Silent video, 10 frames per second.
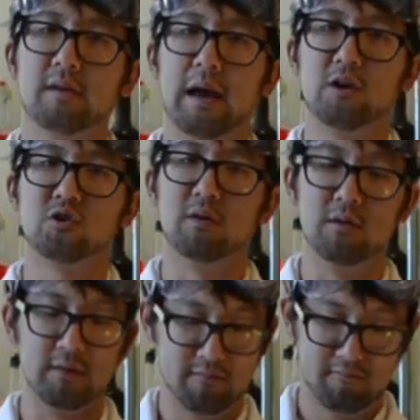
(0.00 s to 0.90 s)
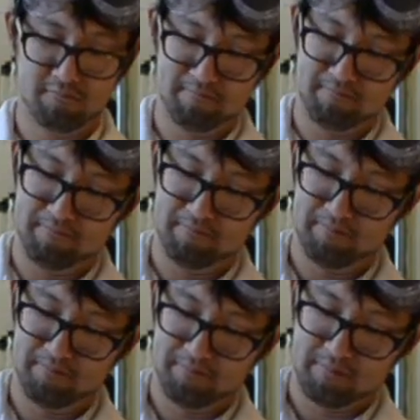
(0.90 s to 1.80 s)
add your bourbon.
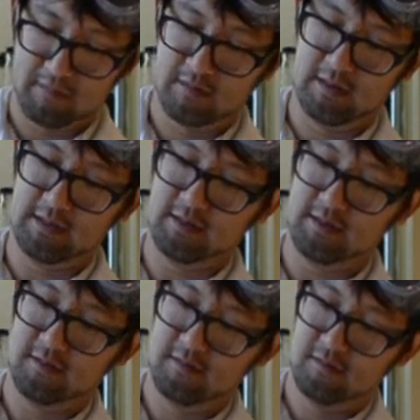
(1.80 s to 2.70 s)
This